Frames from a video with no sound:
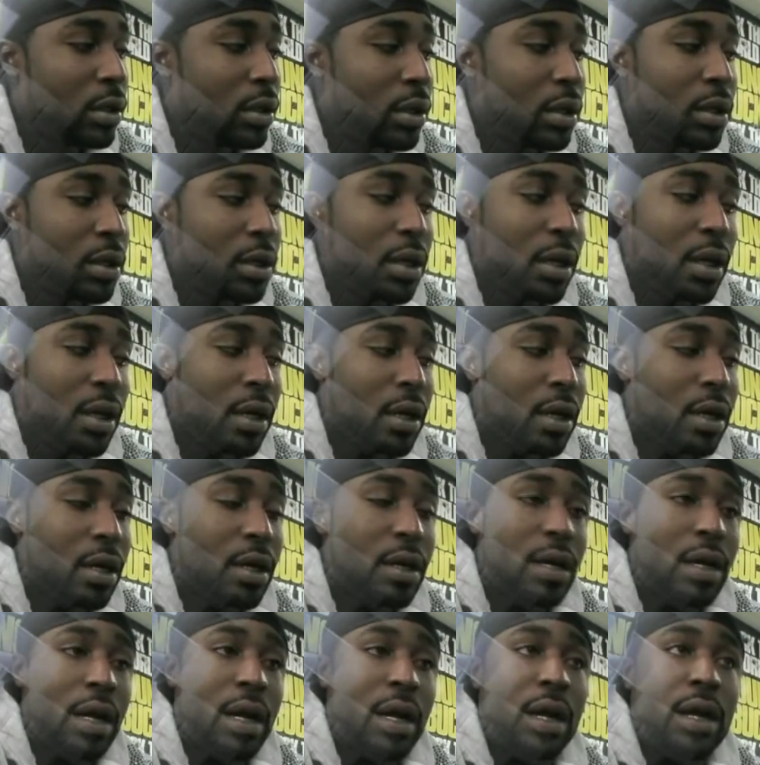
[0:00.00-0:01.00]
At the end of the
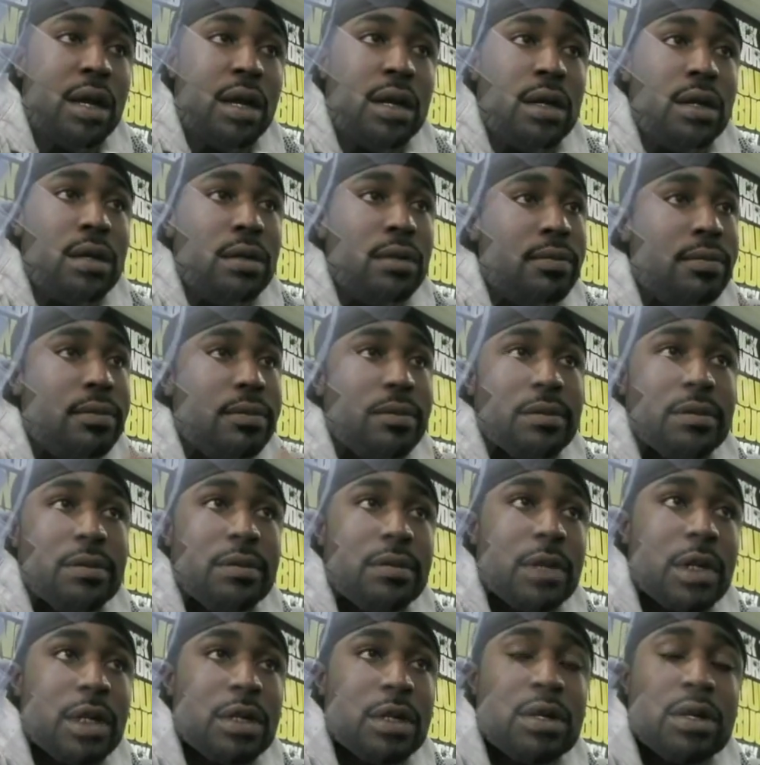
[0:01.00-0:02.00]
day,
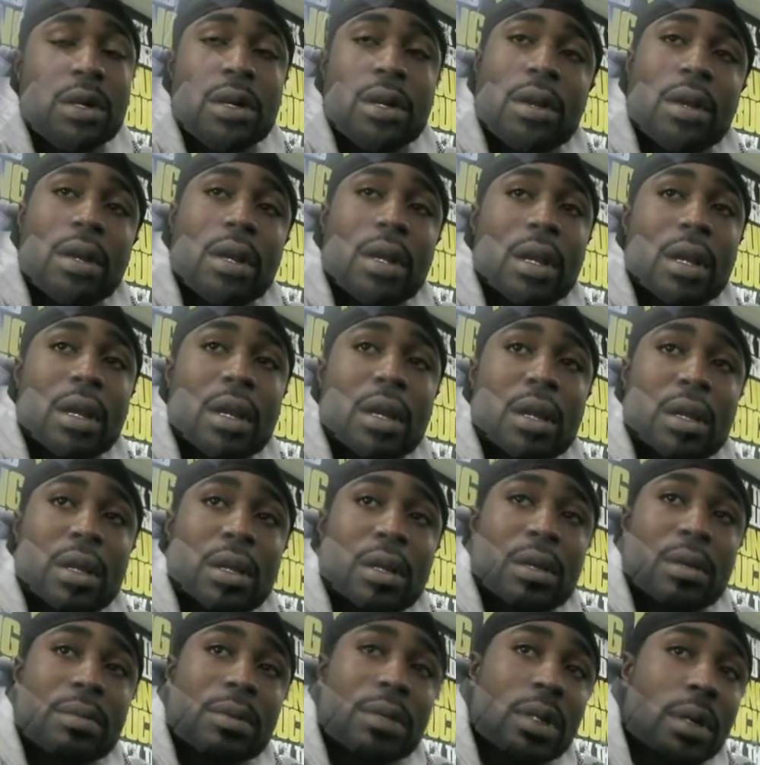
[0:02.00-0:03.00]
the security of the
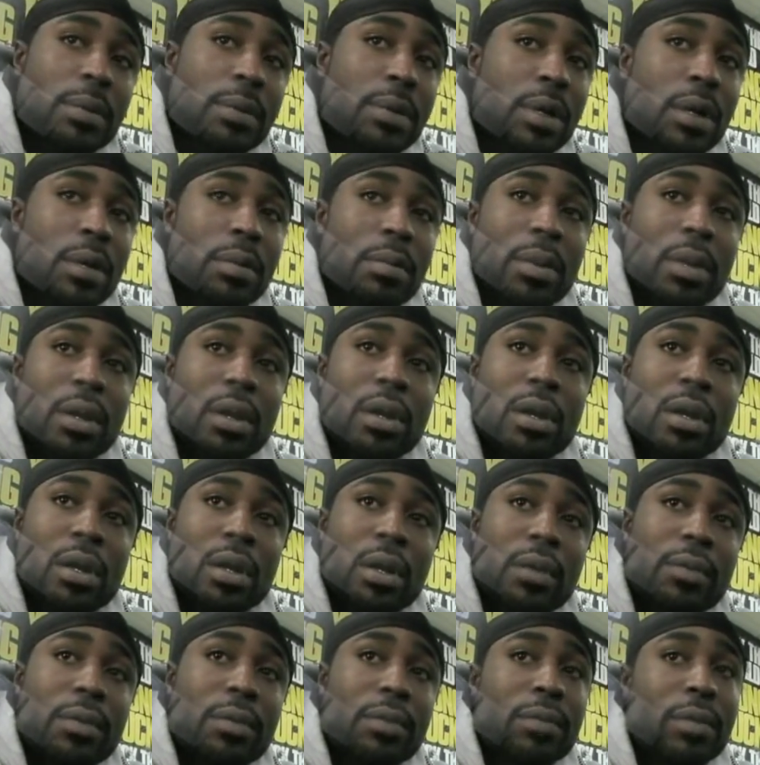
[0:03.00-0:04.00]
club jumped in the middle
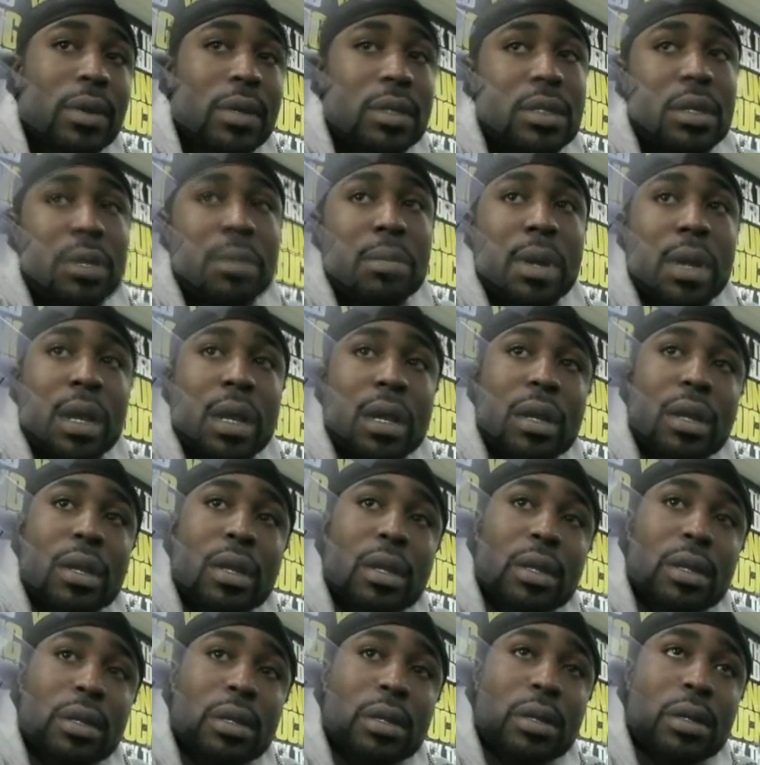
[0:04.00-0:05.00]
of it, rushed him out of the
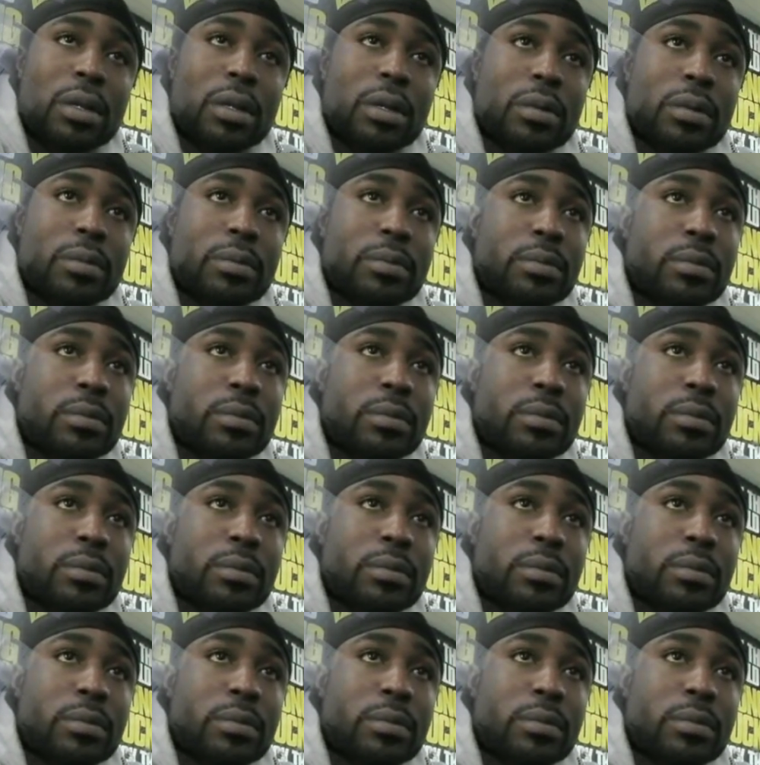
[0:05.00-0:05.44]
club.